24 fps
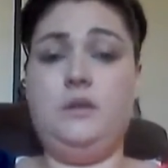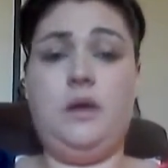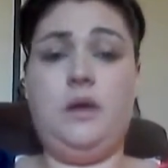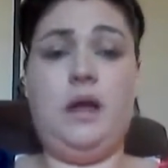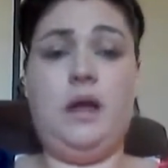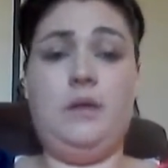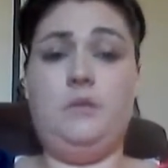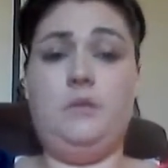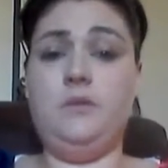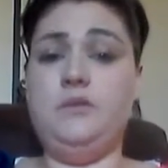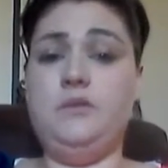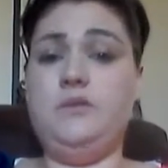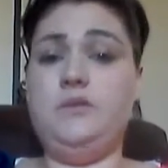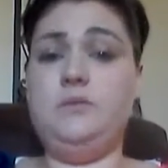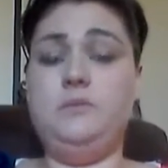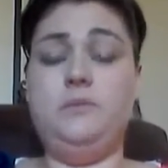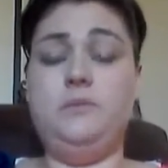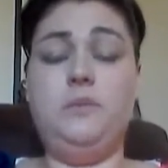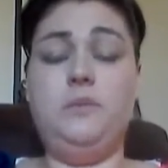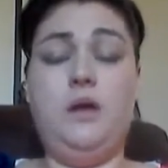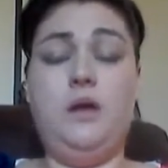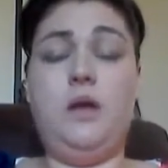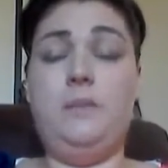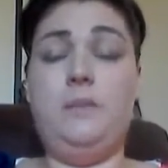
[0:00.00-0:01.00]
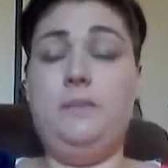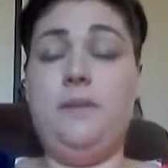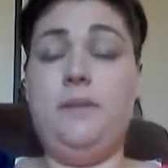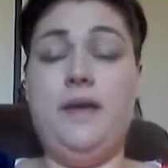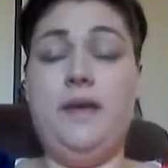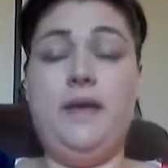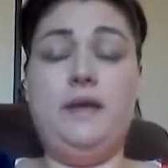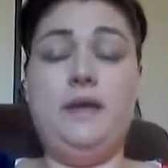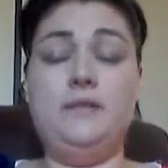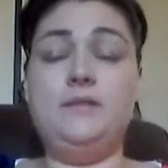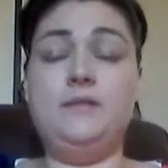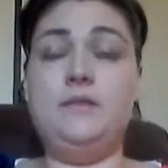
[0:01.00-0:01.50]
I was a
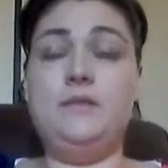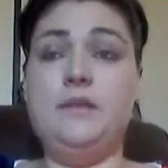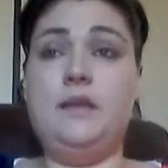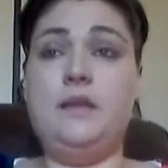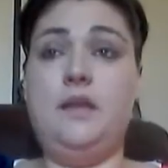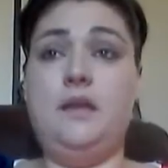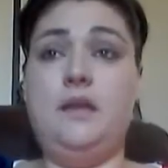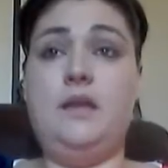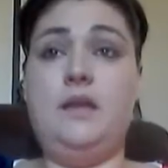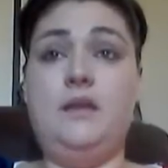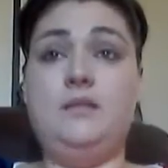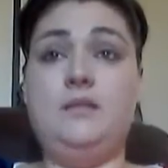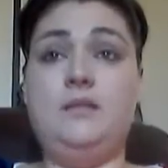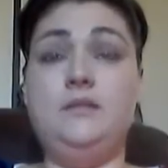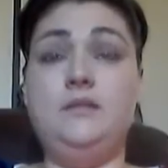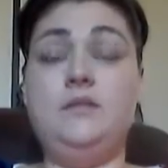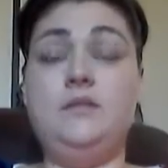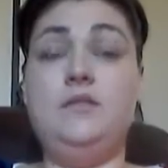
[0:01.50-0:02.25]
mess, and